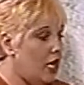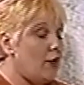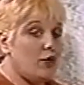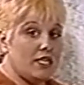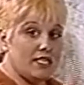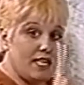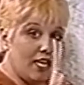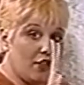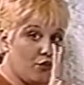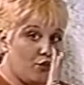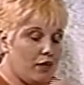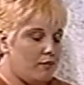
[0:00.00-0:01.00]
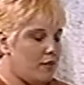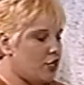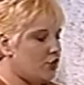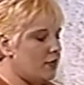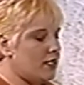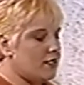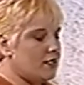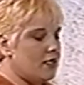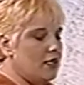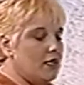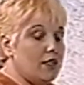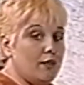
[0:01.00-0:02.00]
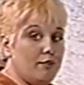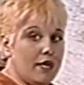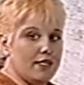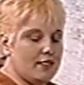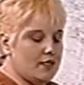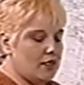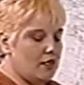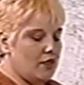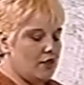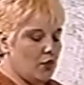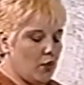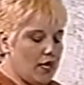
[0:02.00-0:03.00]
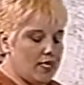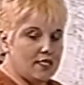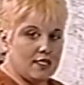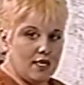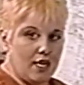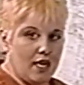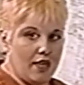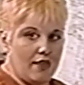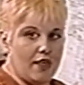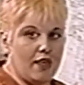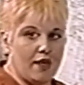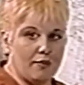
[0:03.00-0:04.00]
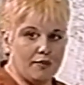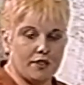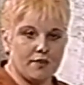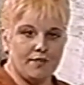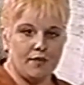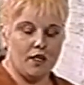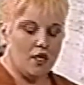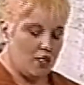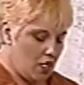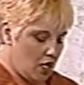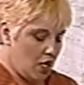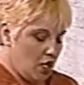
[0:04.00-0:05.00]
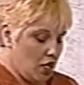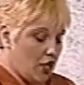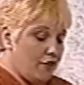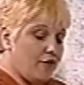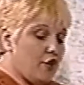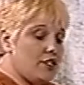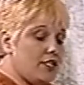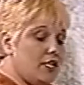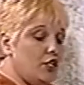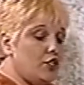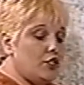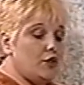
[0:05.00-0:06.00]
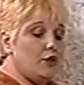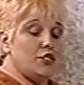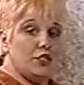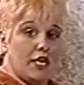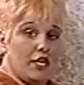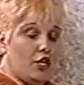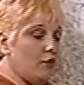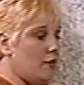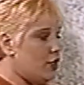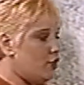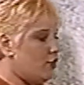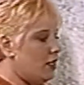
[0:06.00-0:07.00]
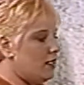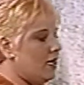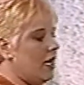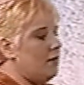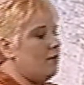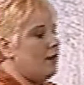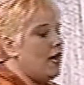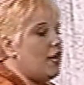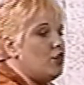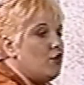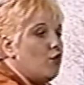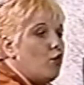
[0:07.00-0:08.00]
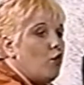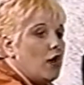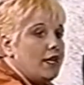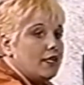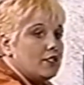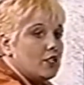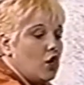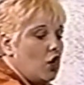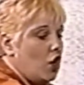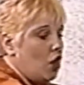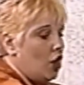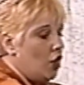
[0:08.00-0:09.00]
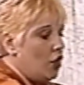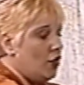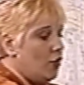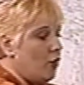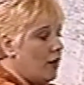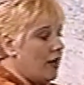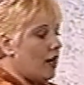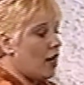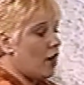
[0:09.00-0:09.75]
and we're going to take 3 measurements: the bust, the waist, and the hips. First thing you do is you take your measuring tape and you run it all the way